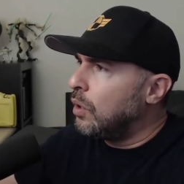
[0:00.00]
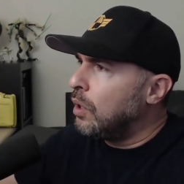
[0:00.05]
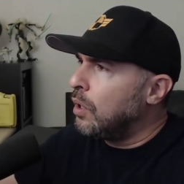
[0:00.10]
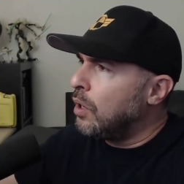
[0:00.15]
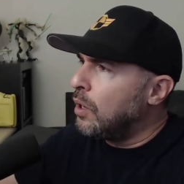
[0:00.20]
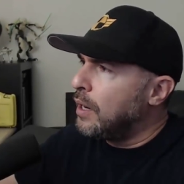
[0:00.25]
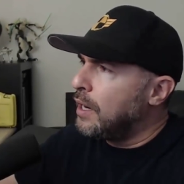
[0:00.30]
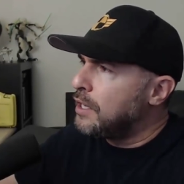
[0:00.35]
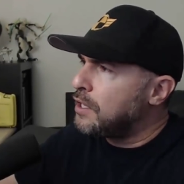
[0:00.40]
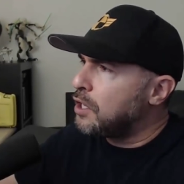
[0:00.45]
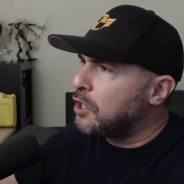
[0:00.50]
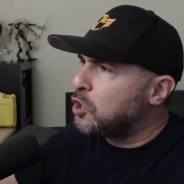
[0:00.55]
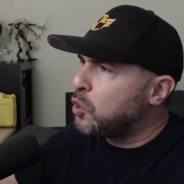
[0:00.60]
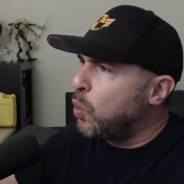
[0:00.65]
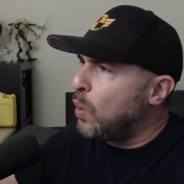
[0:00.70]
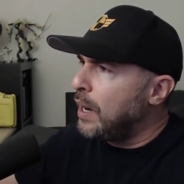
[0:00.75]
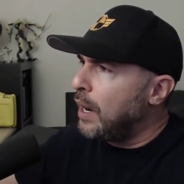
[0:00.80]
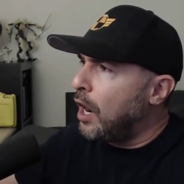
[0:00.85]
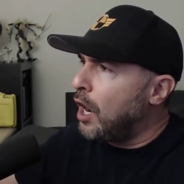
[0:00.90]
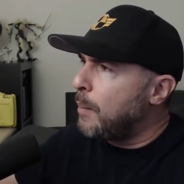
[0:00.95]
Oh, it is the
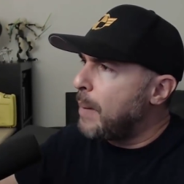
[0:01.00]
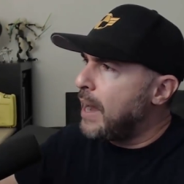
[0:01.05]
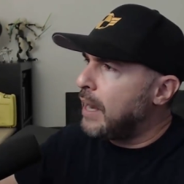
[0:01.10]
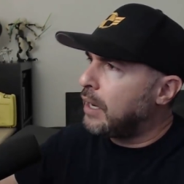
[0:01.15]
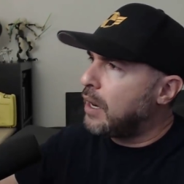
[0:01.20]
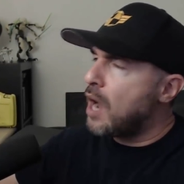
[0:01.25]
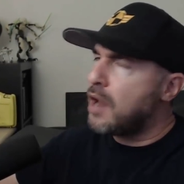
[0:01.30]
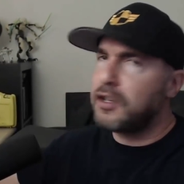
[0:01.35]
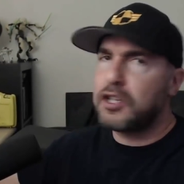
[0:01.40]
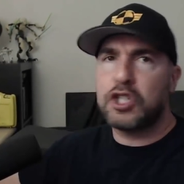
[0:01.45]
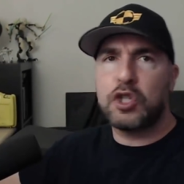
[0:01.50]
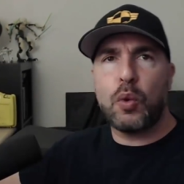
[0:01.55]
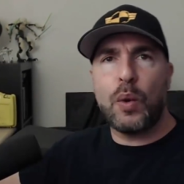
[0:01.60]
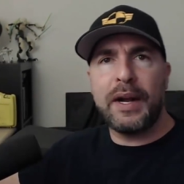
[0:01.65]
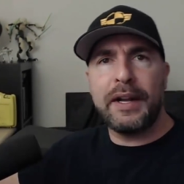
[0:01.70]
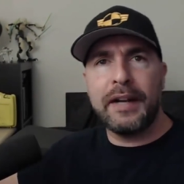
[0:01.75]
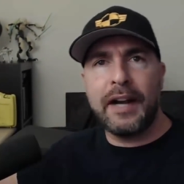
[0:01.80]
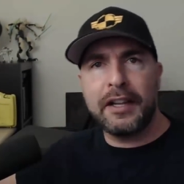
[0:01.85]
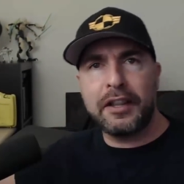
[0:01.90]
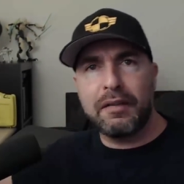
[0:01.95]
20... Oh my God, it's the
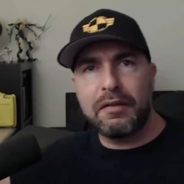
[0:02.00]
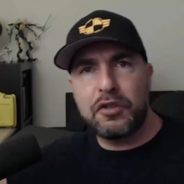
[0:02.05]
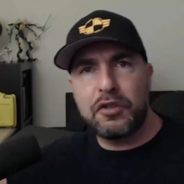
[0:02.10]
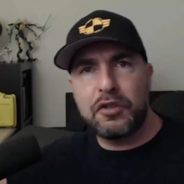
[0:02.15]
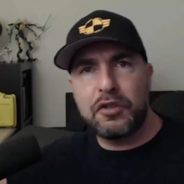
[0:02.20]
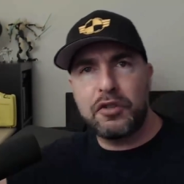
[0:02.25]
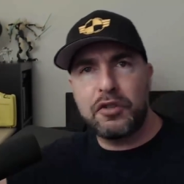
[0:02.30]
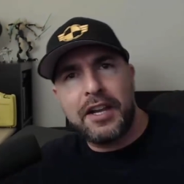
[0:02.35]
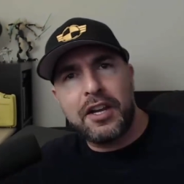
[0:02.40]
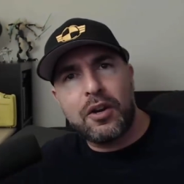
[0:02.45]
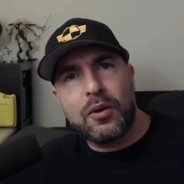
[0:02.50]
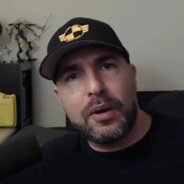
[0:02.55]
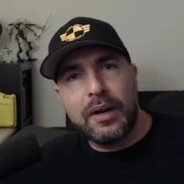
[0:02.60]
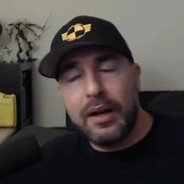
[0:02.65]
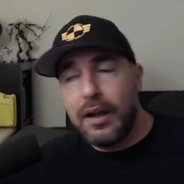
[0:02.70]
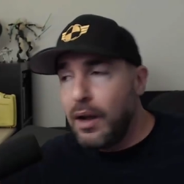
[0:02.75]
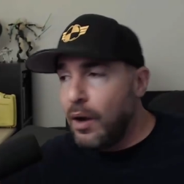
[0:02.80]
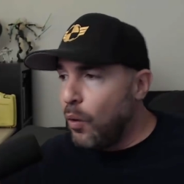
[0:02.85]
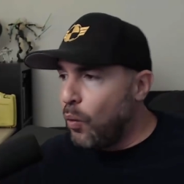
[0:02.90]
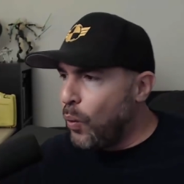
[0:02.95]
29th of
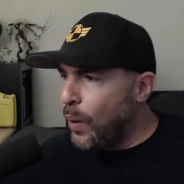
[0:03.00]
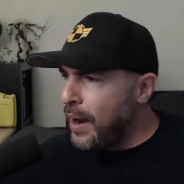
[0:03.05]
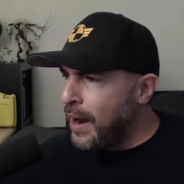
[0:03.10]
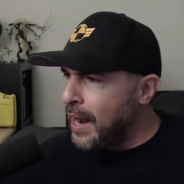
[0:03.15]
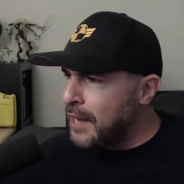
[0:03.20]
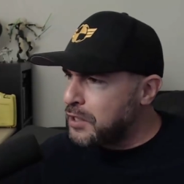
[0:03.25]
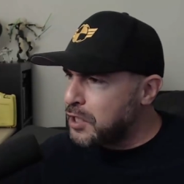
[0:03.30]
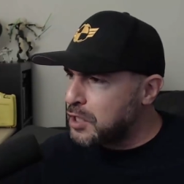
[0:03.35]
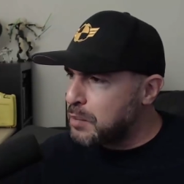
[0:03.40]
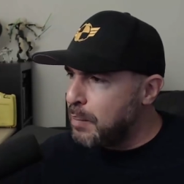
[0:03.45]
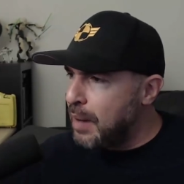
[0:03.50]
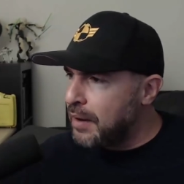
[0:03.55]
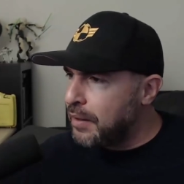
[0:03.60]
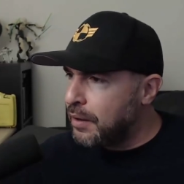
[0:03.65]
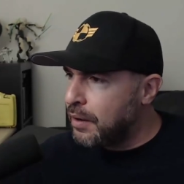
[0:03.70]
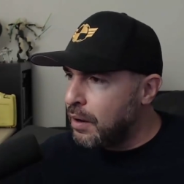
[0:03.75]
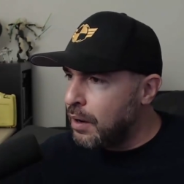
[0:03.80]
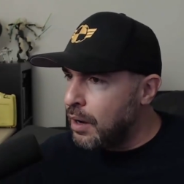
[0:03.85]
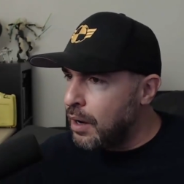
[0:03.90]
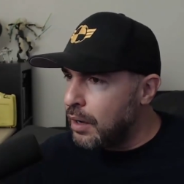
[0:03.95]
January. Where has this
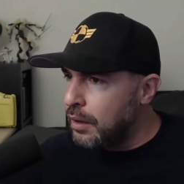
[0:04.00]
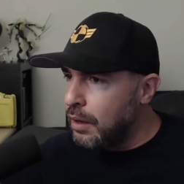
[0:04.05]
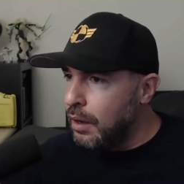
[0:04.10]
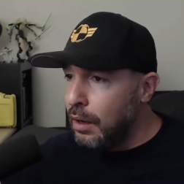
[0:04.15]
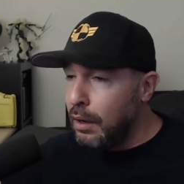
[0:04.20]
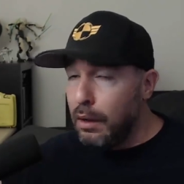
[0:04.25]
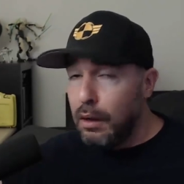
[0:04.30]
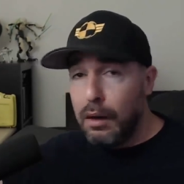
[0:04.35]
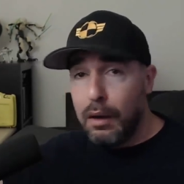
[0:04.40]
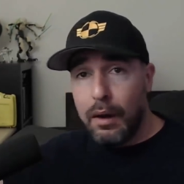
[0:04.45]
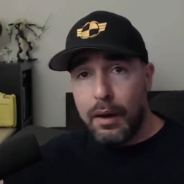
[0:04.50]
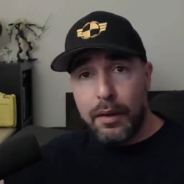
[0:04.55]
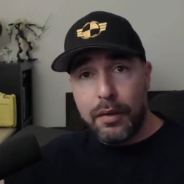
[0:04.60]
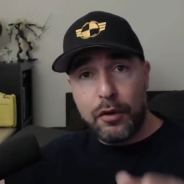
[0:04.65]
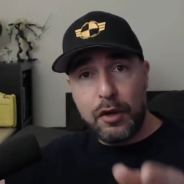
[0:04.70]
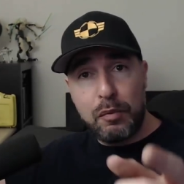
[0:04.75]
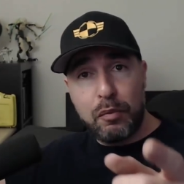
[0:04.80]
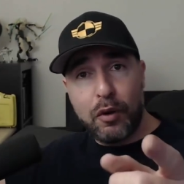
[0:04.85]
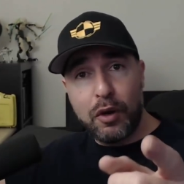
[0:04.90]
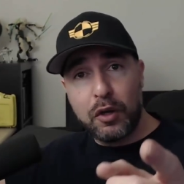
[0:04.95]
month gone?
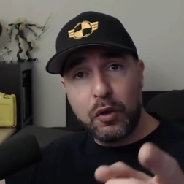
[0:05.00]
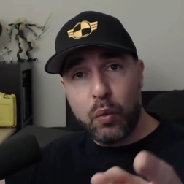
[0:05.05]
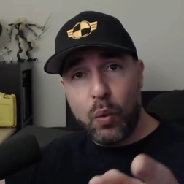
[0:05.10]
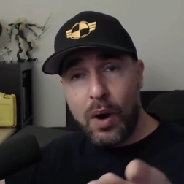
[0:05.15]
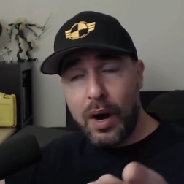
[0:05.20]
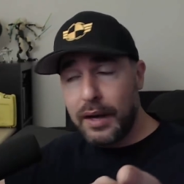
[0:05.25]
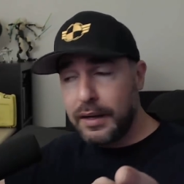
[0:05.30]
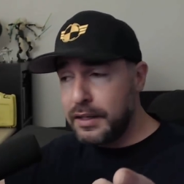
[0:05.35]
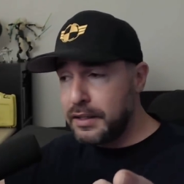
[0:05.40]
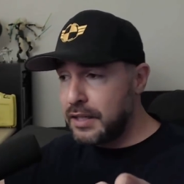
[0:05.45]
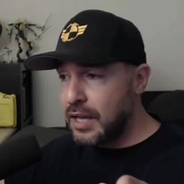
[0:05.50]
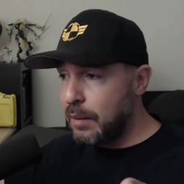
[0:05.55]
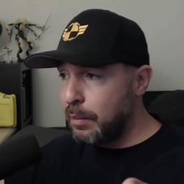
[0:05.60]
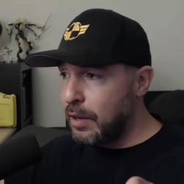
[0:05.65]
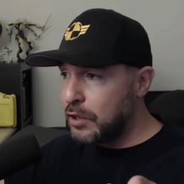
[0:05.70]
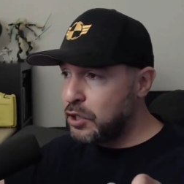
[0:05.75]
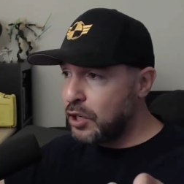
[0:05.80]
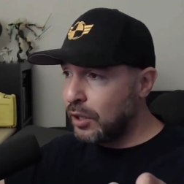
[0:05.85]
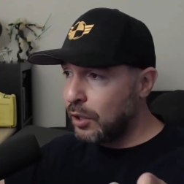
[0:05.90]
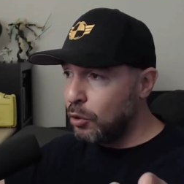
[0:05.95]
3.1 is that
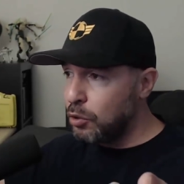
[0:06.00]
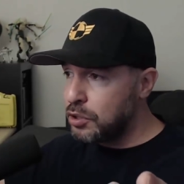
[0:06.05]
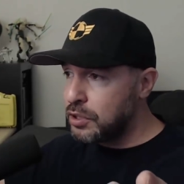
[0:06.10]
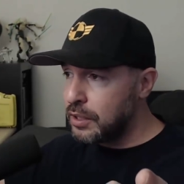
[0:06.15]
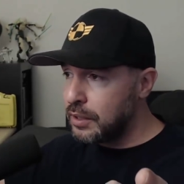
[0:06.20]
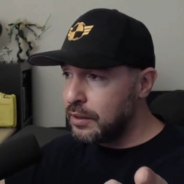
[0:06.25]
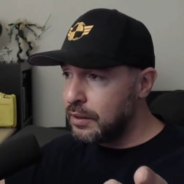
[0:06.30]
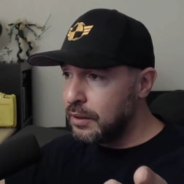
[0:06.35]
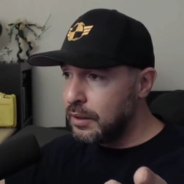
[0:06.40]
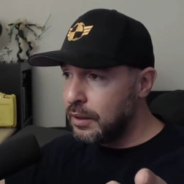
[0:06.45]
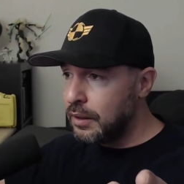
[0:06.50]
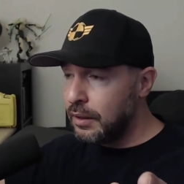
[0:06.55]
much closer.